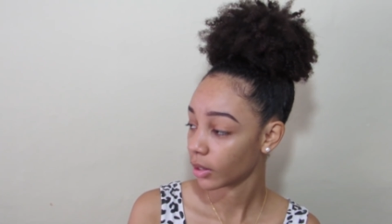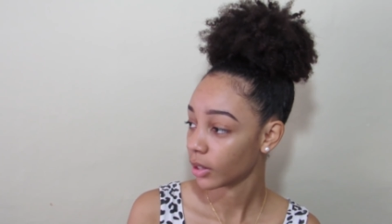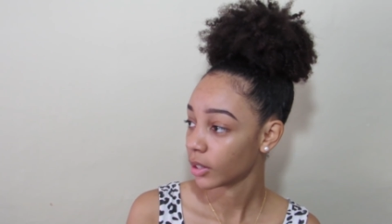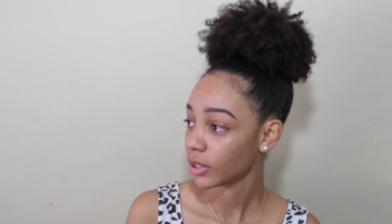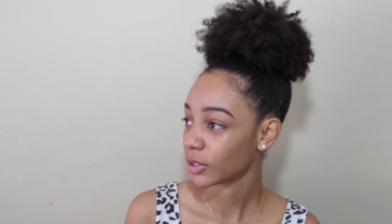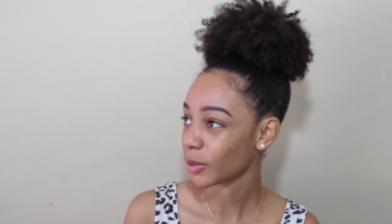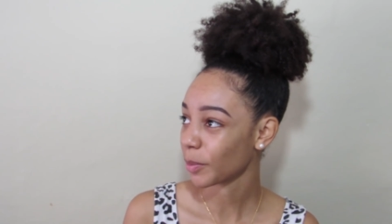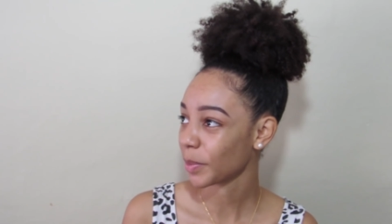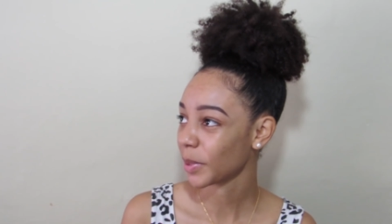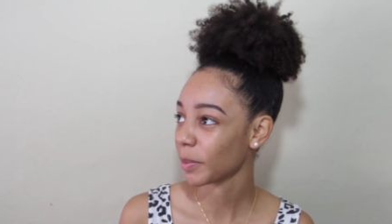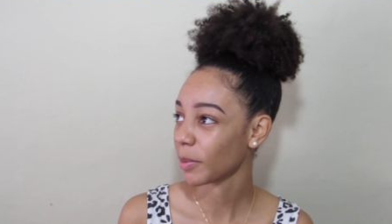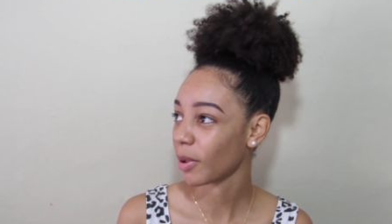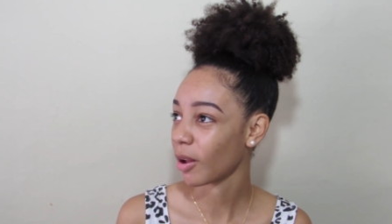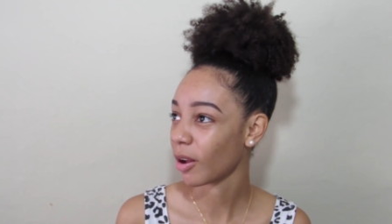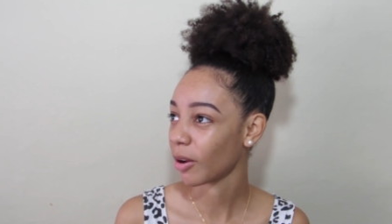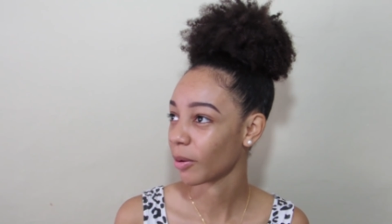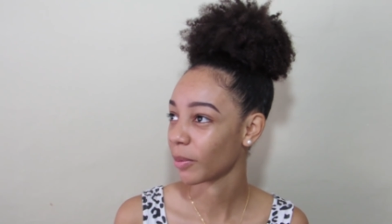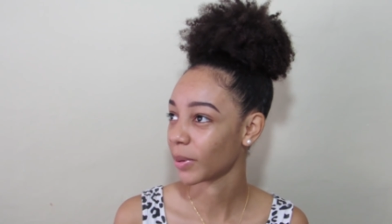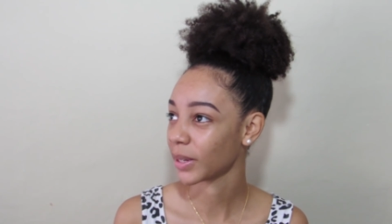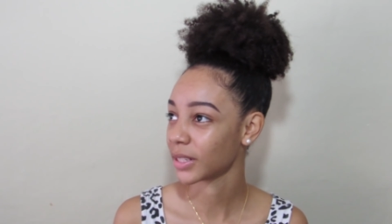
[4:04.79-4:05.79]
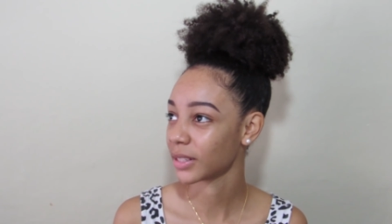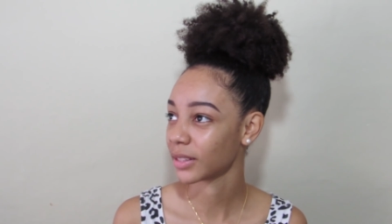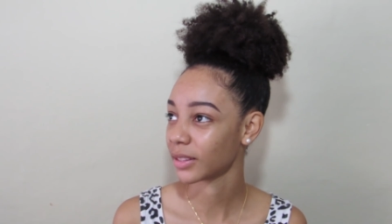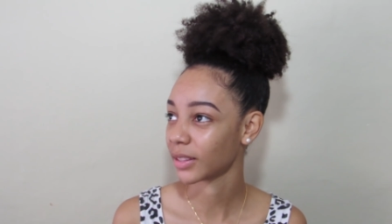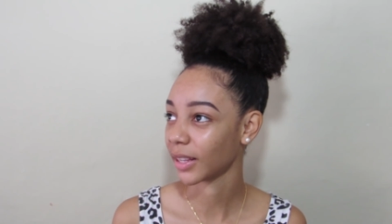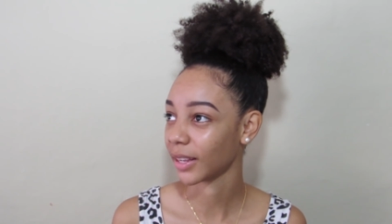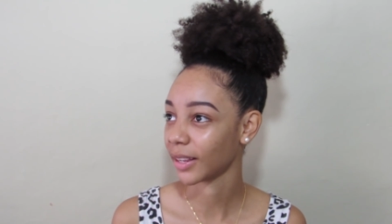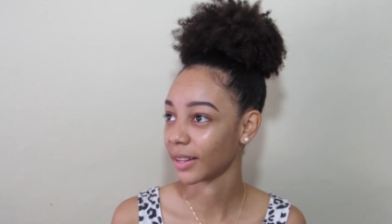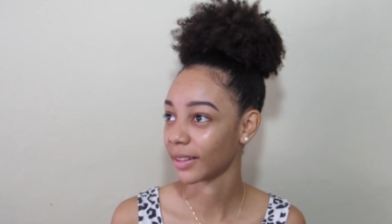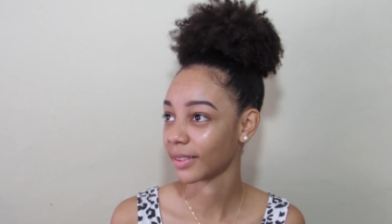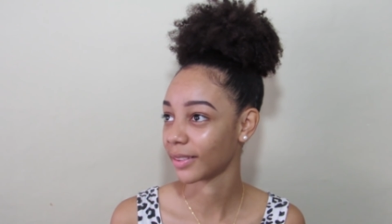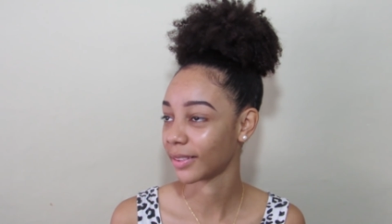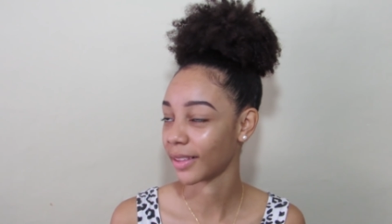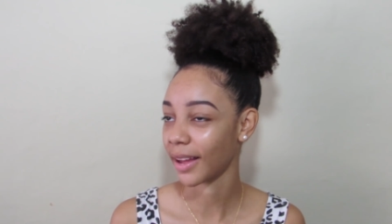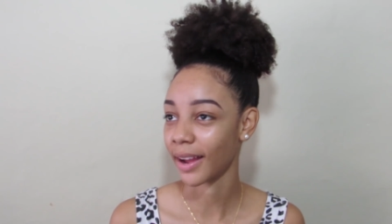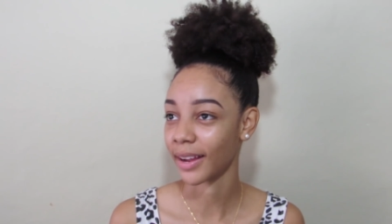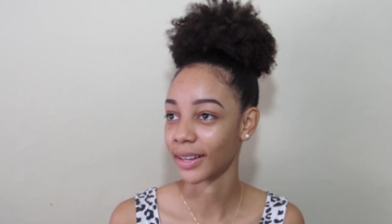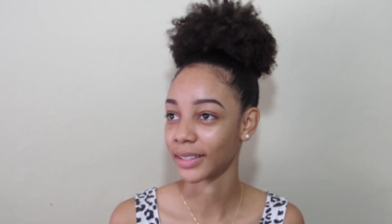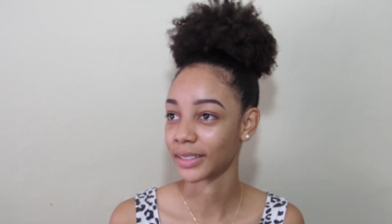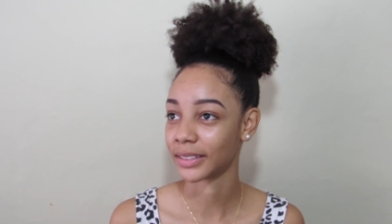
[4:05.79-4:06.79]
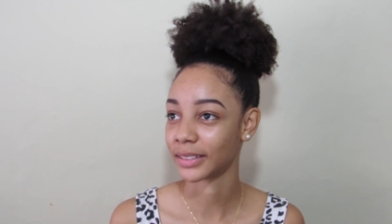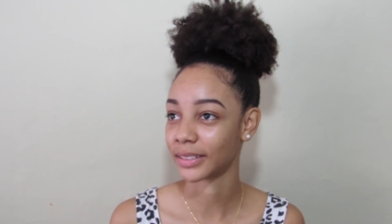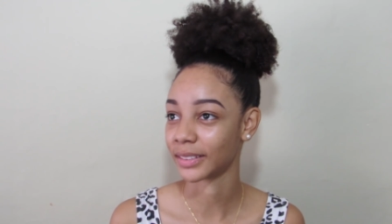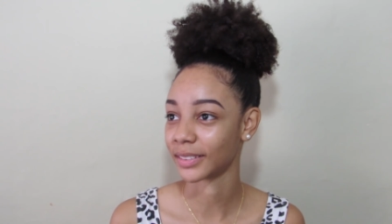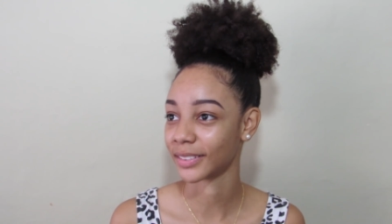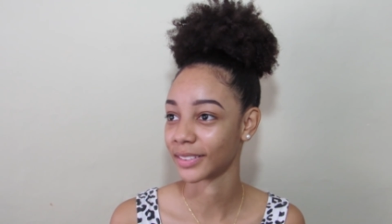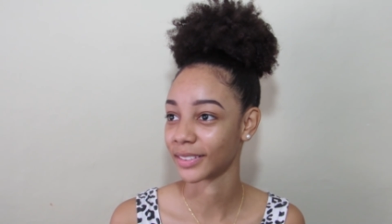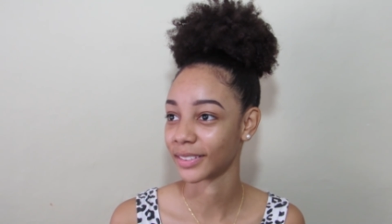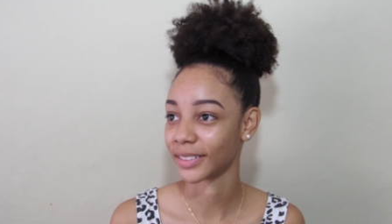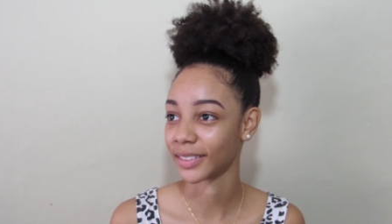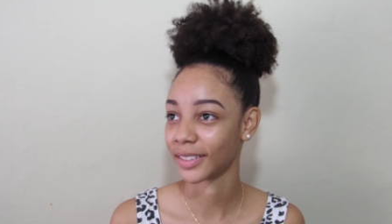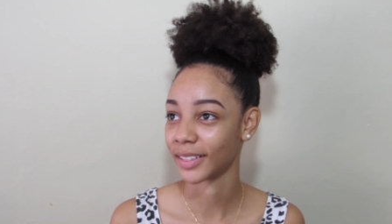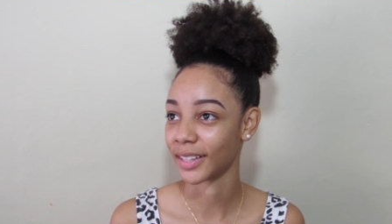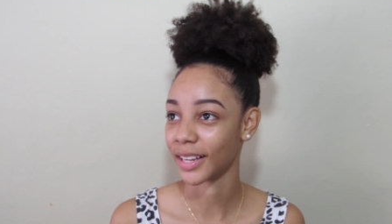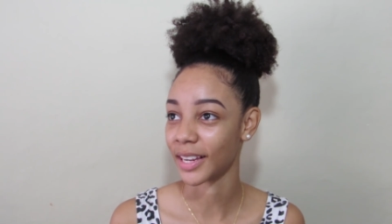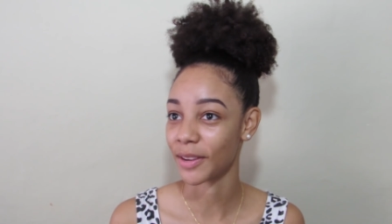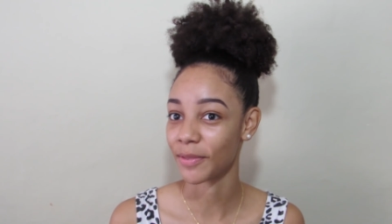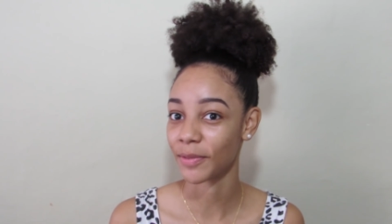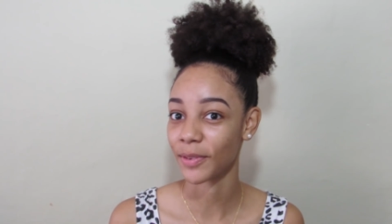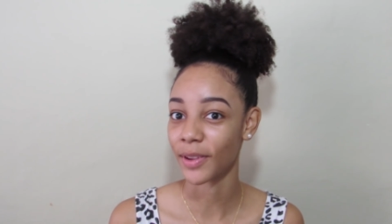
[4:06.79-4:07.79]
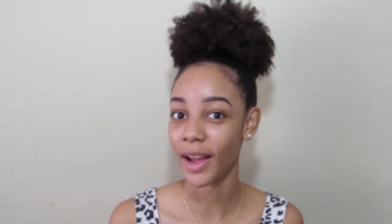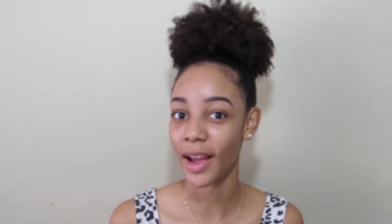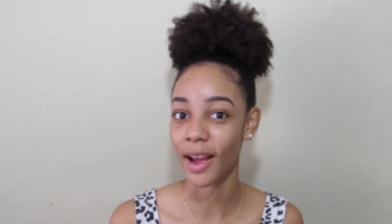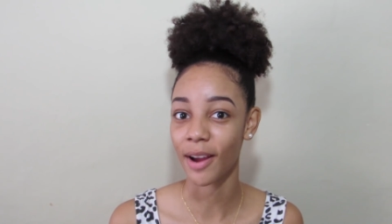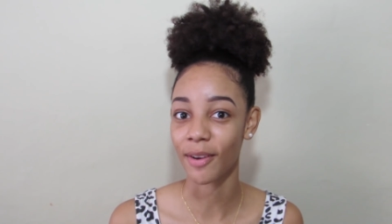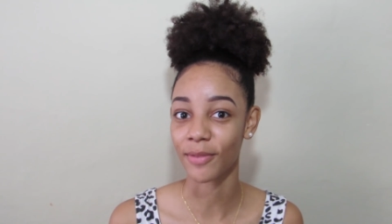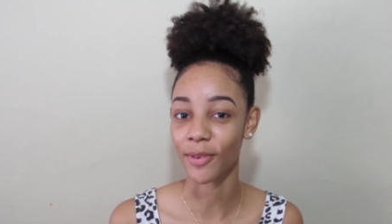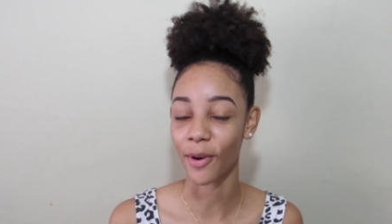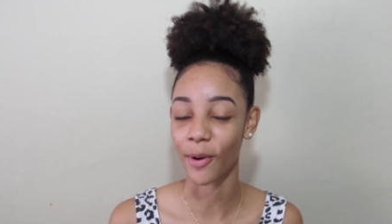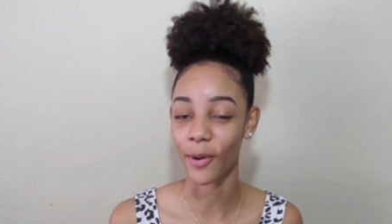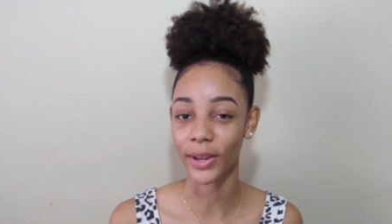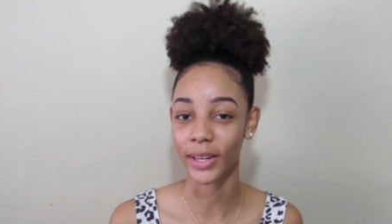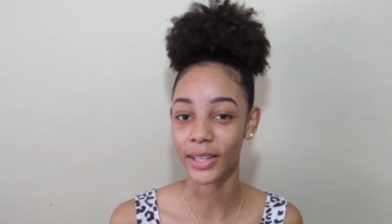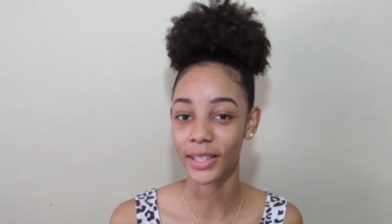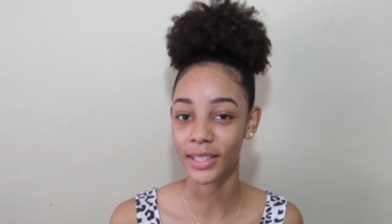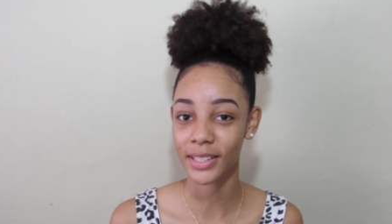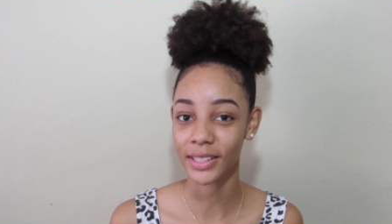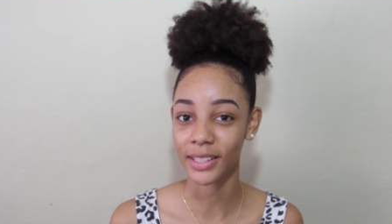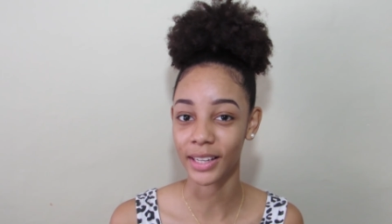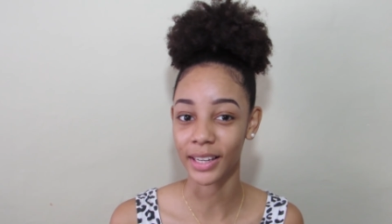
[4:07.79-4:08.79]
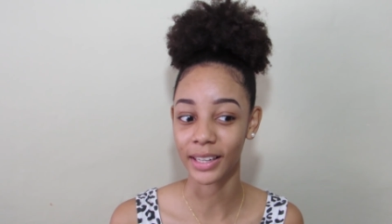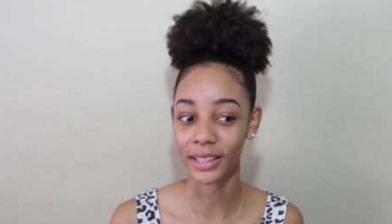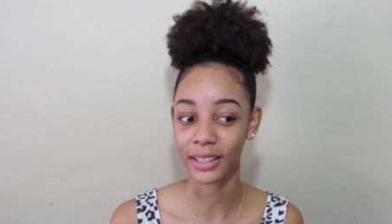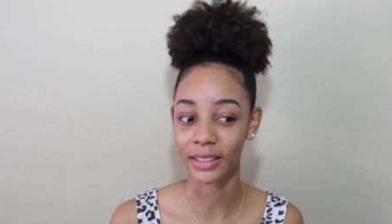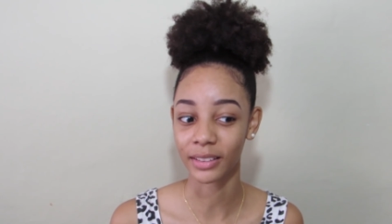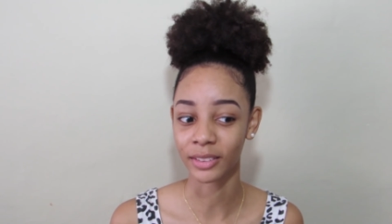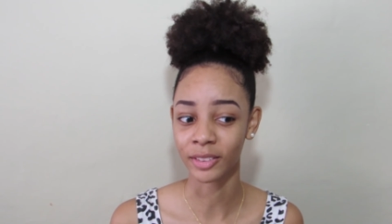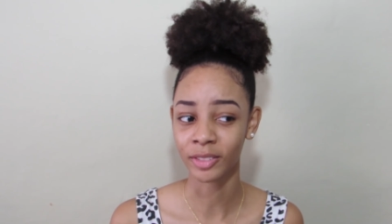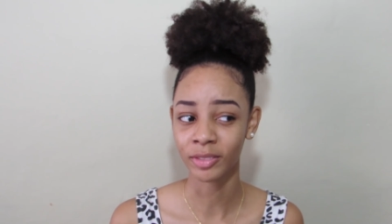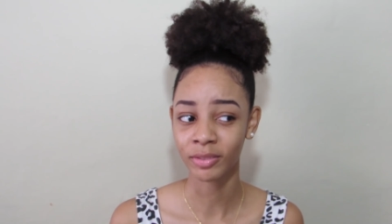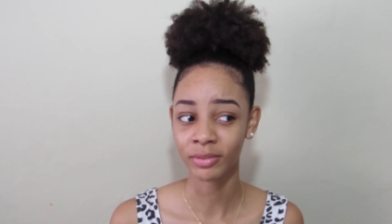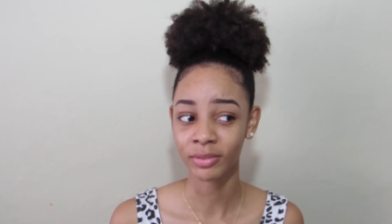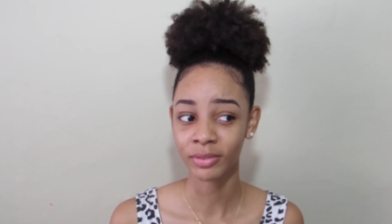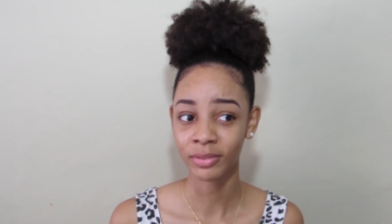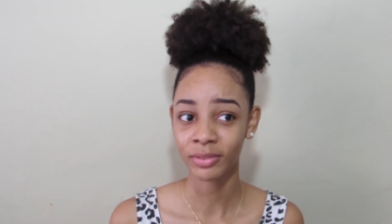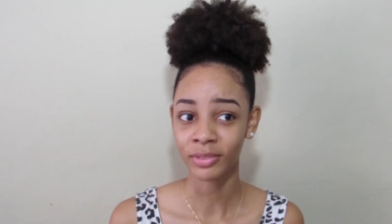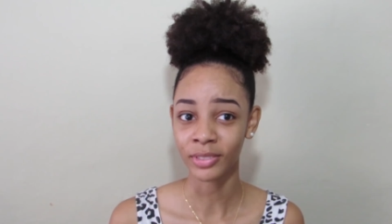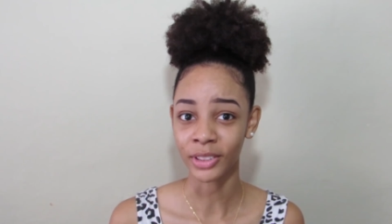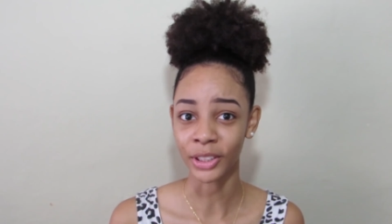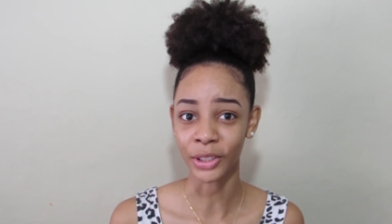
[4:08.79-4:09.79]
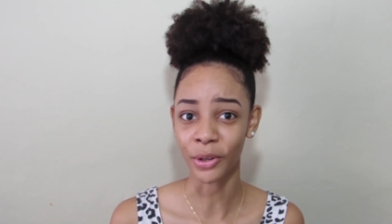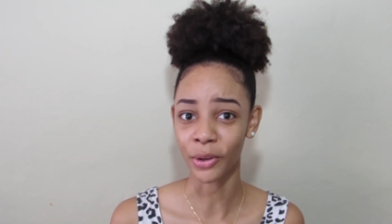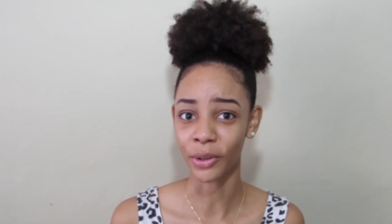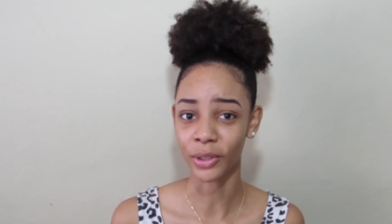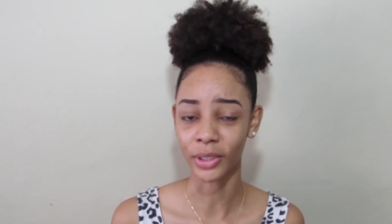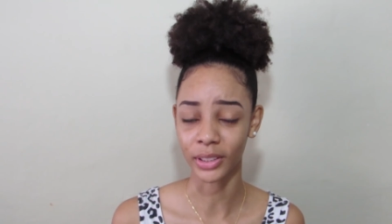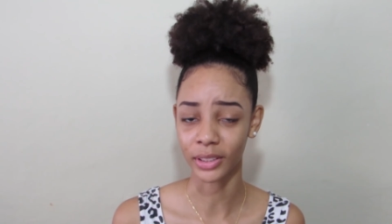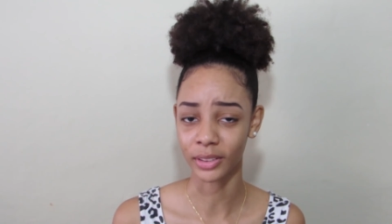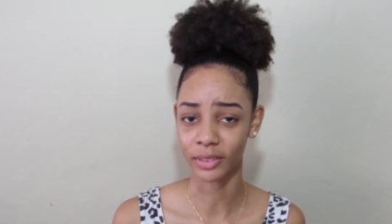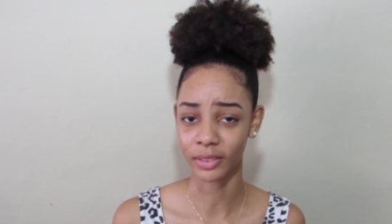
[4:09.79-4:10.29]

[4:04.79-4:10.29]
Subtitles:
So people always think that if you have oily skin, you don't.